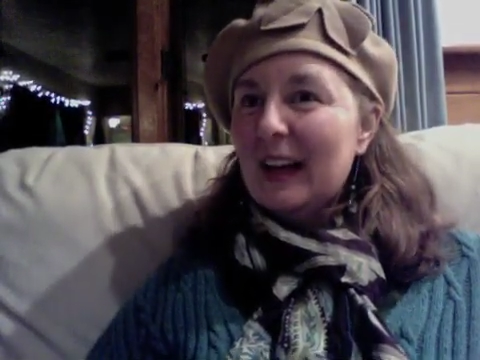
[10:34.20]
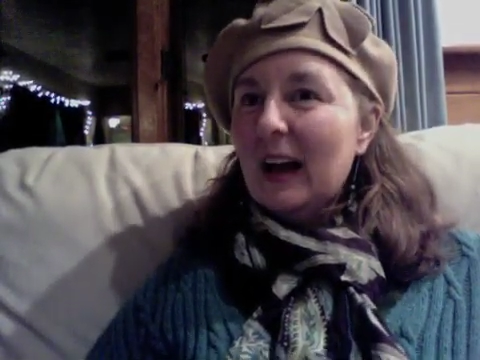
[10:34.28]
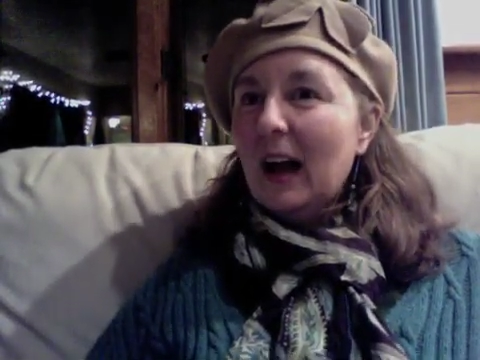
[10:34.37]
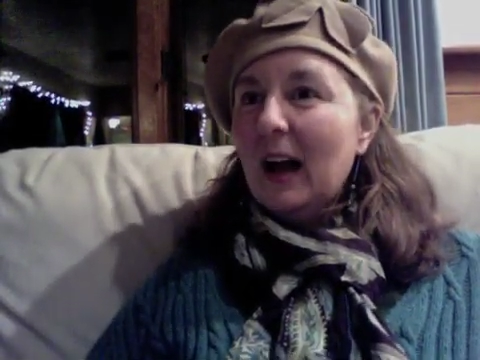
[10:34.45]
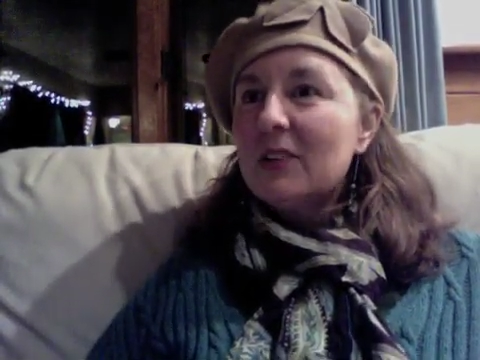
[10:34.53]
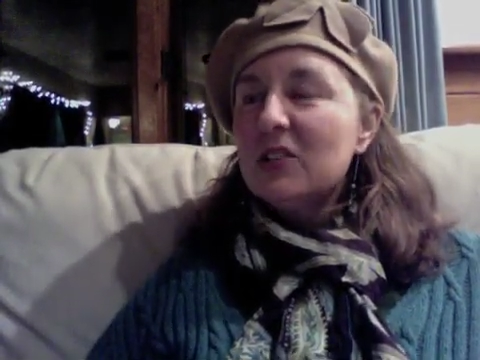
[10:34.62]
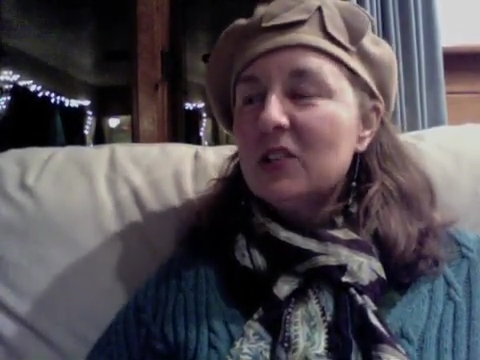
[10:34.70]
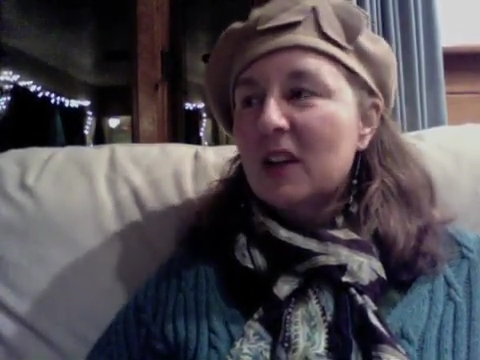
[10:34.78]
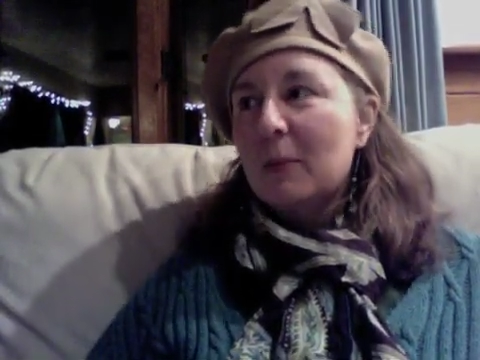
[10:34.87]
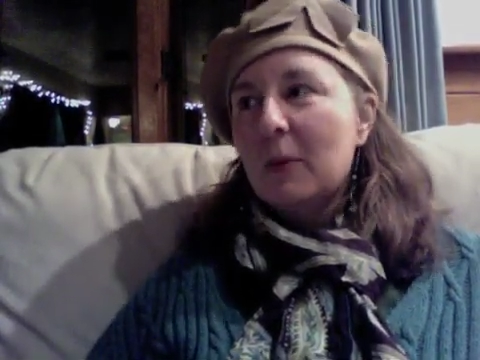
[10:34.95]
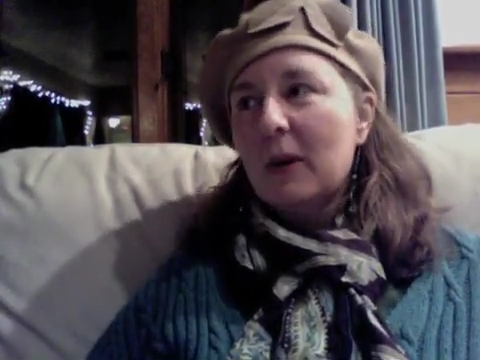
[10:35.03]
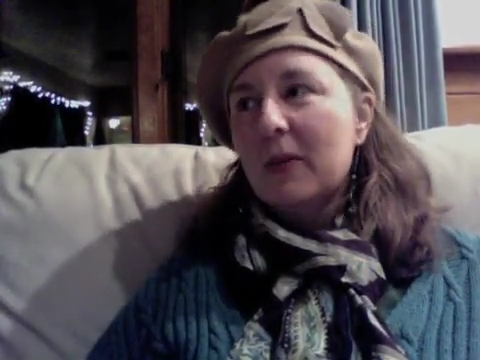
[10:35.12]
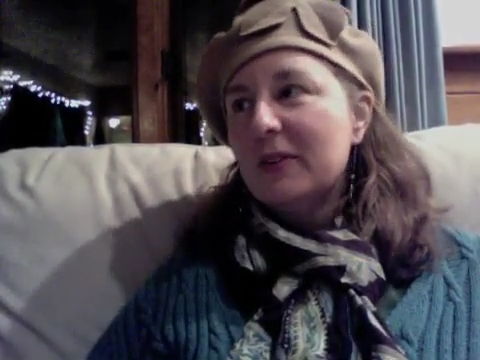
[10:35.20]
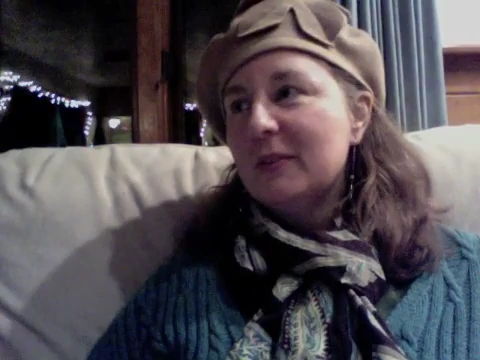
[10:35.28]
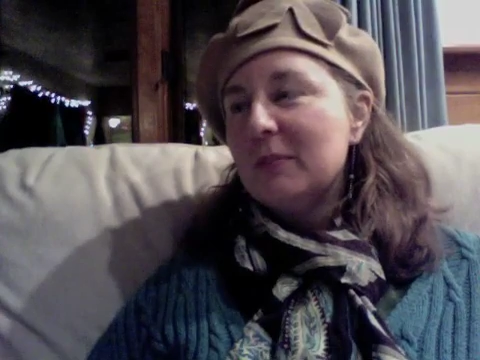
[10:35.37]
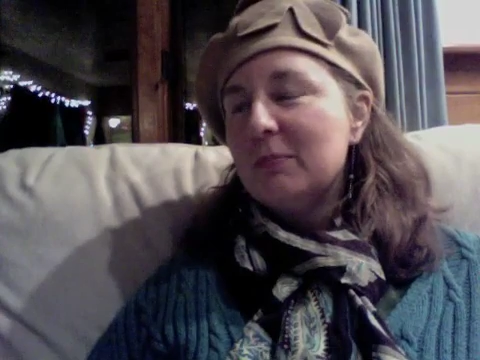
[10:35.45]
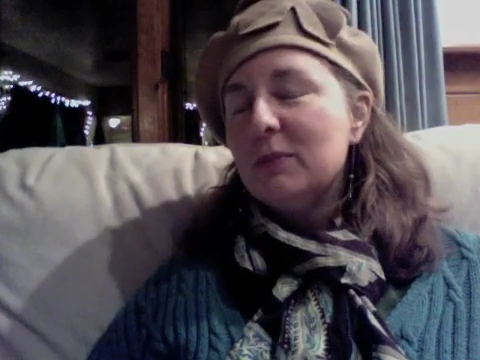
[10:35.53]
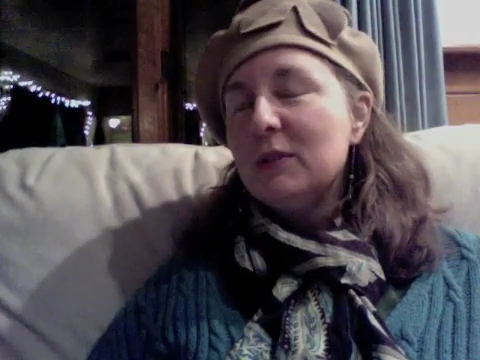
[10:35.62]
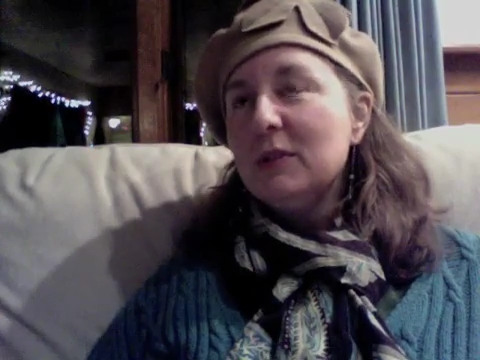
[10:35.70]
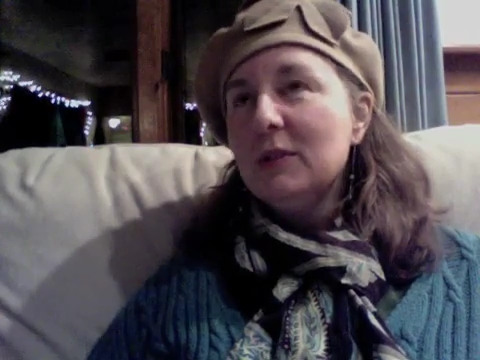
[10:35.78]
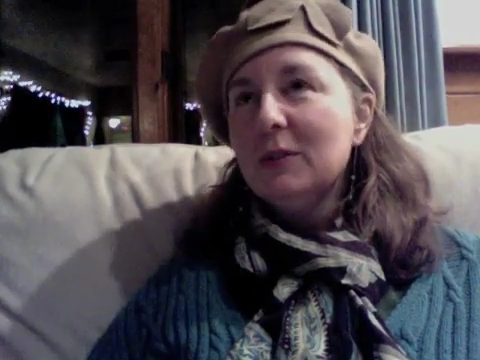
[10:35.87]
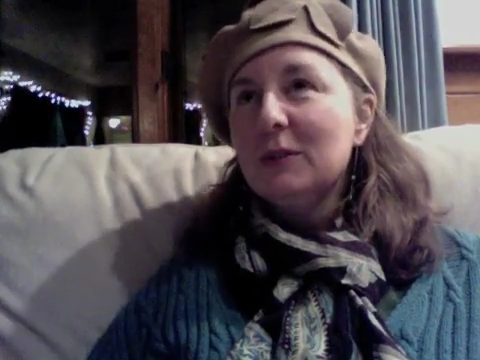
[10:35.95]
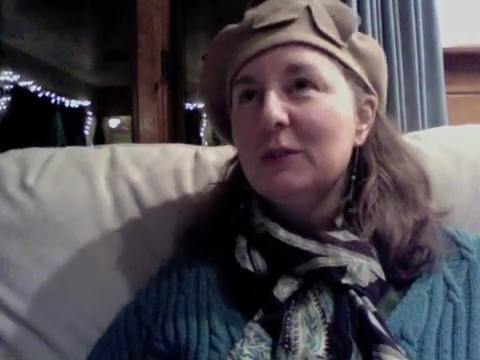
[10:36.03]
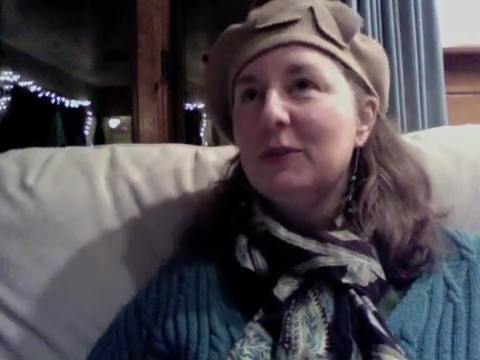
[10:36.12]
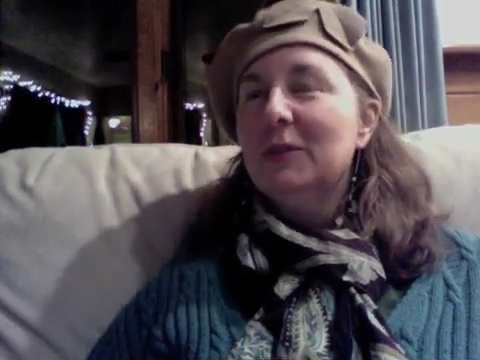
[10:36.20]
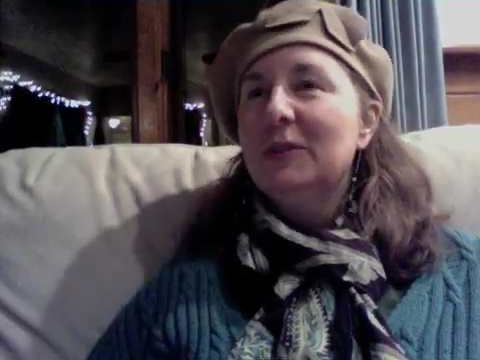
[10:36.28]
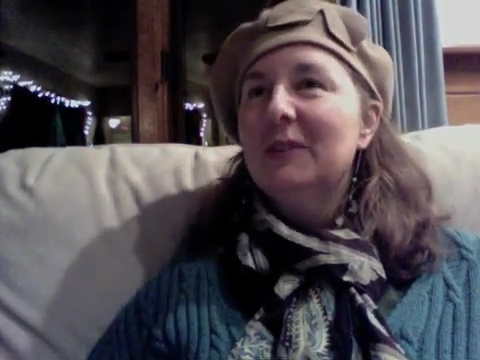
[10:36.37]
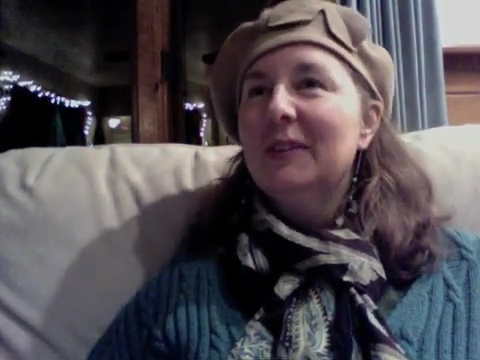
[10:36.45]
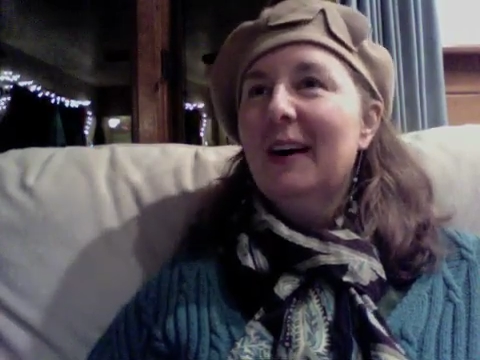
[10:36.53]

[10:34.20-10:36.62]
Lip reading: Actually, I bought this beautiful,